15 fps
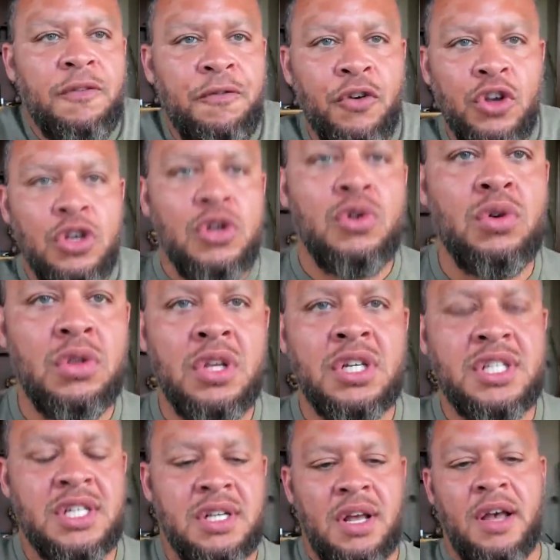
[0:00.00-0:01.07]
for you,
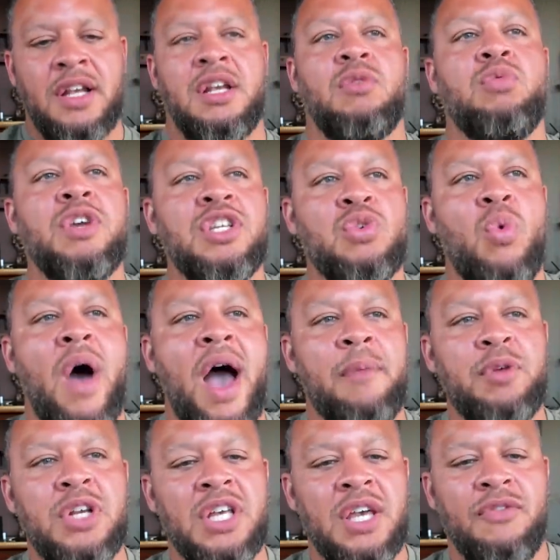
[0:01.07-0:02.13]
listen, and the reason why I'm
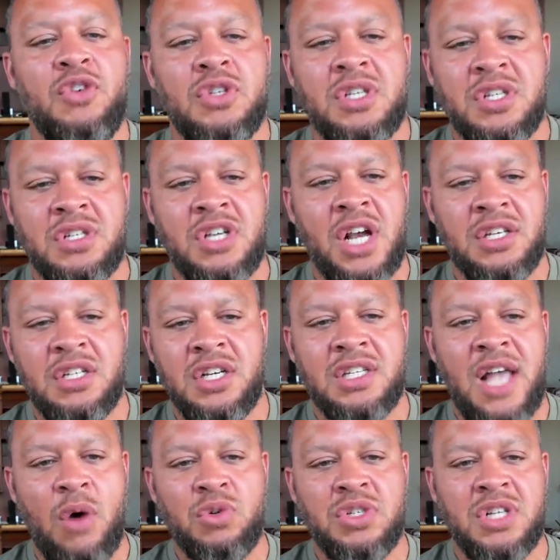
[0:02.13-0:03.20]
going to give you a suggestion, because
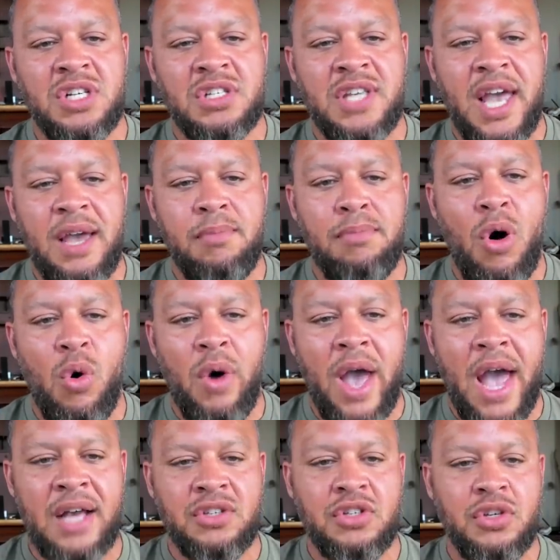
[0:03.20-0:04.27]
I was in the same boat
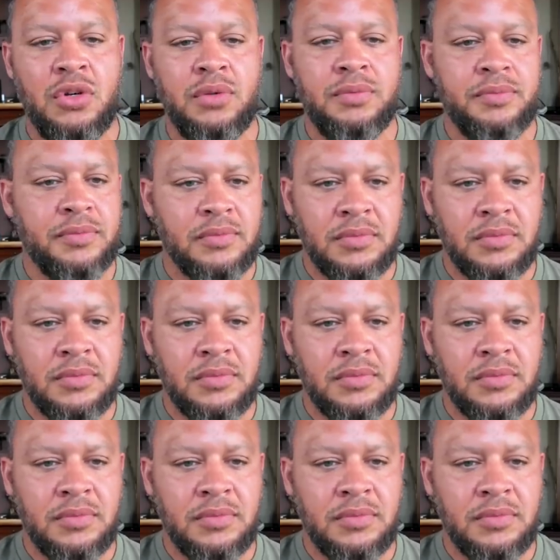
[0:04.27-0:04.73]
as you.